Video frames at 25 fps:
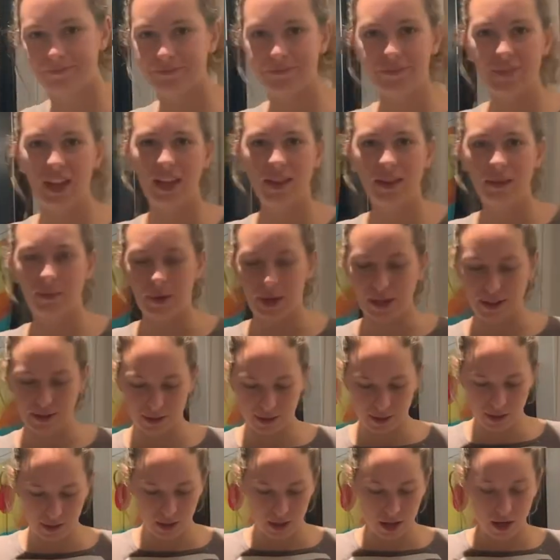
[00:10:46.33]
not the best.
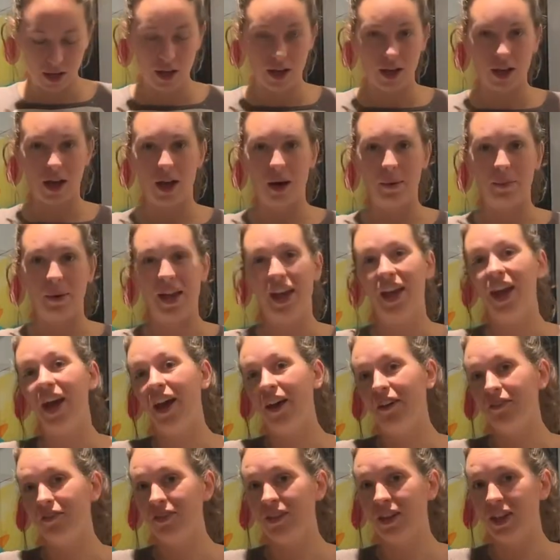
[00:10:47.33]
I
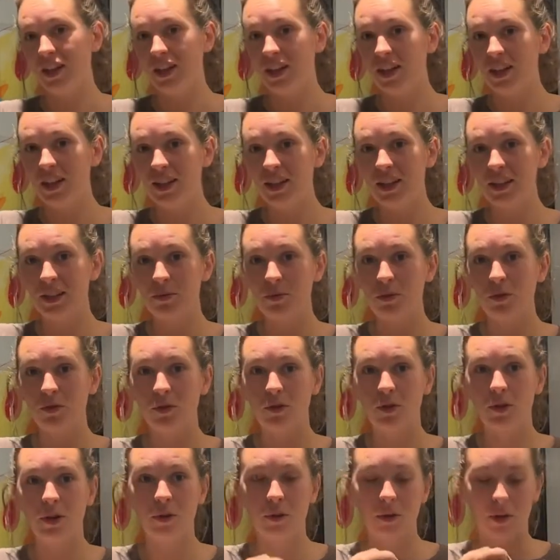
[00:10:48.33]
have done it in this
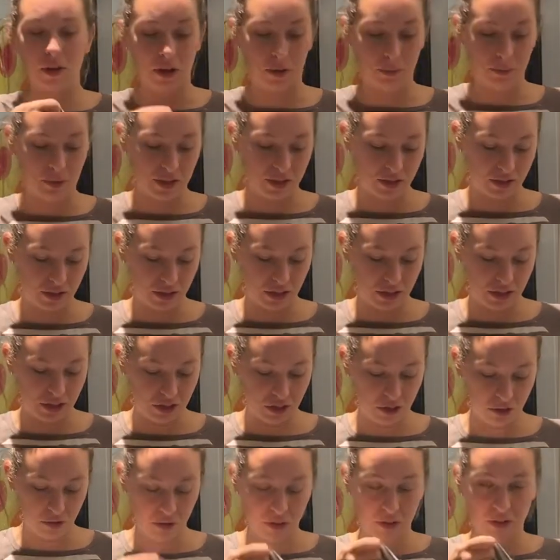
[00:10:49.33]
before. What I'll basically
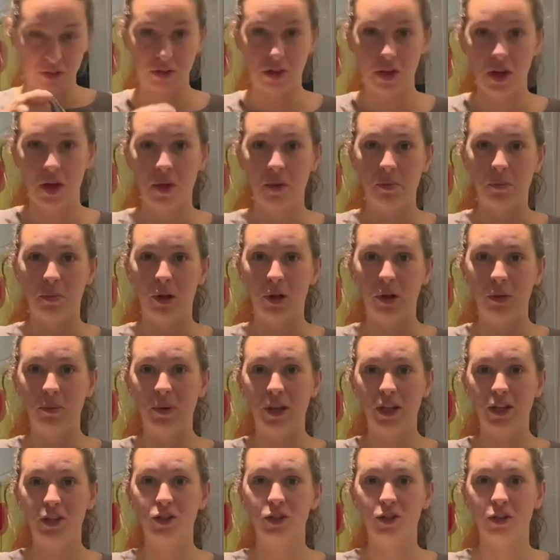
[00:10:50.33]
do is pull
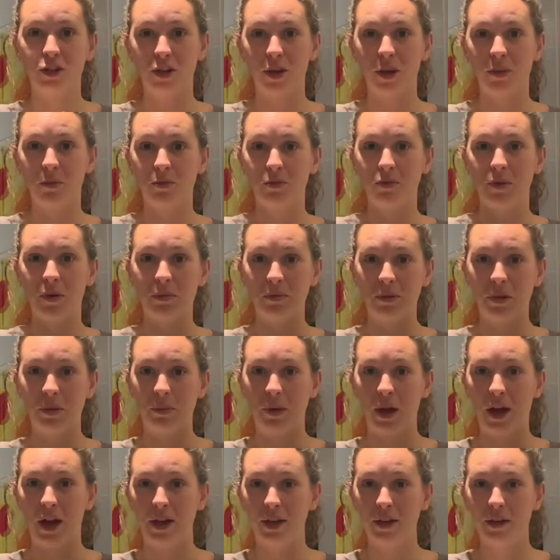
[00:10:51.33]
my shirt up from the
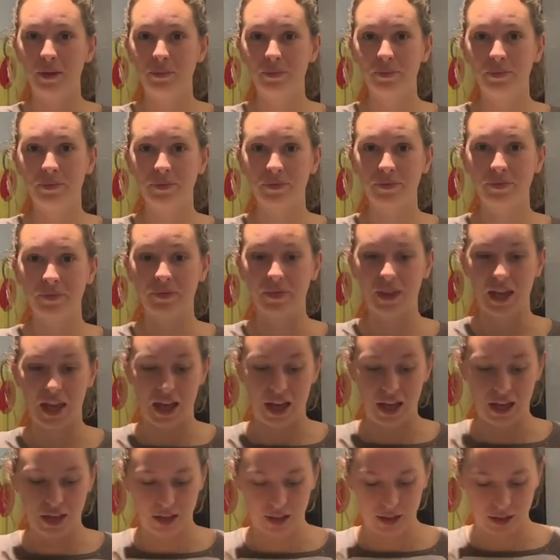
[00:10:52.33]
bottom,
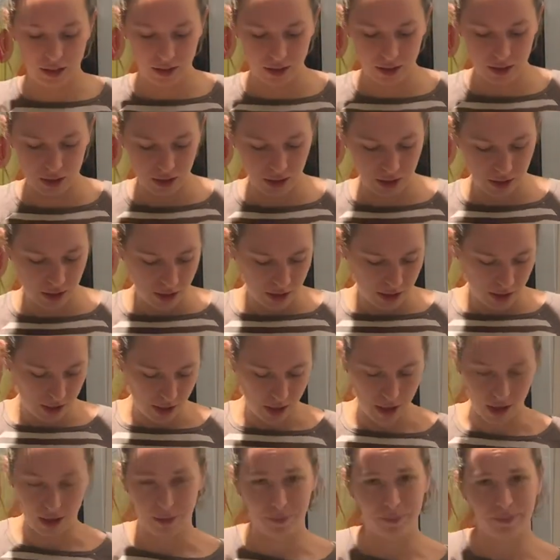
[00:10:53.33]
and
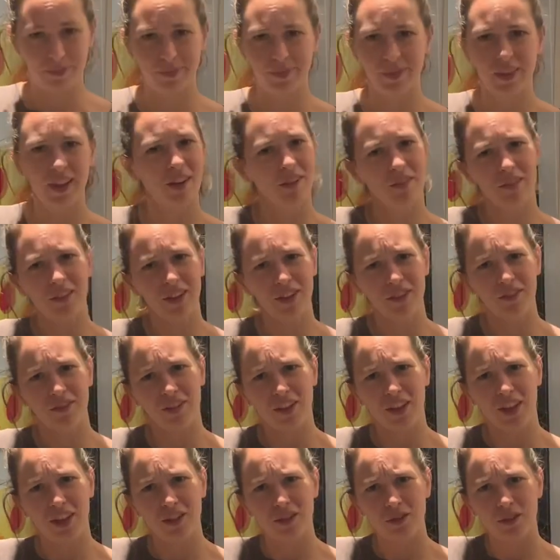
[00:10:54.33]
I don't really feel
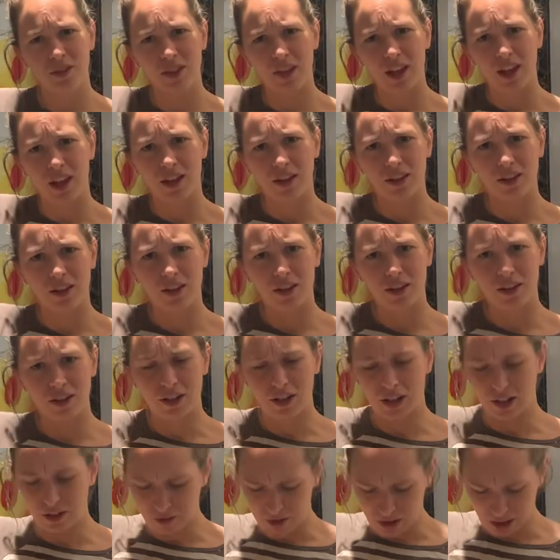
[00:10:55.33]
like doing that on the
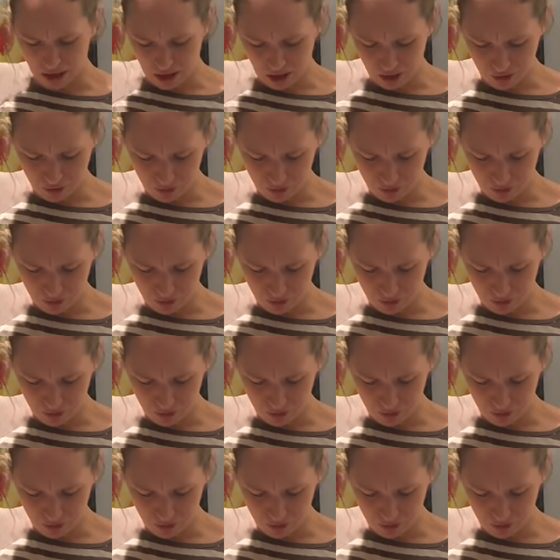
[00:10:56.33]
internet right now,